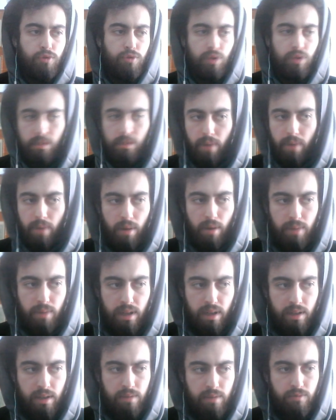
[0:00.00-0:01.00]
for the
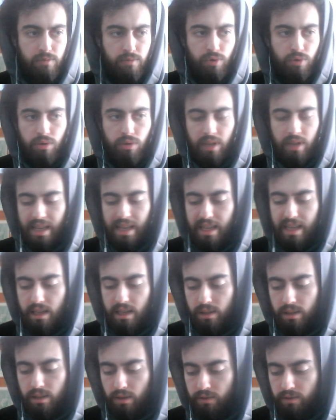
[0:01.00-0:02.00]
public, for the
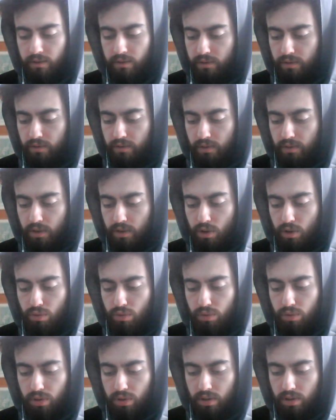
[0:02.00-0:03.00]
ease of
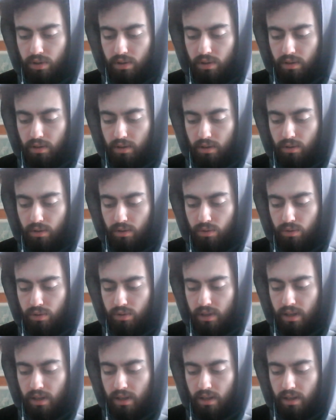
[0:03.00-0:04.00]
use, you could
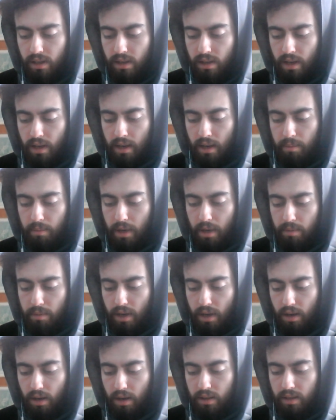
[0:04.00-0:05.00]
say,
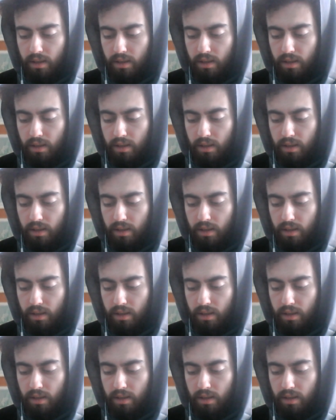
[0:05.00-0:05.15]
maybe uh,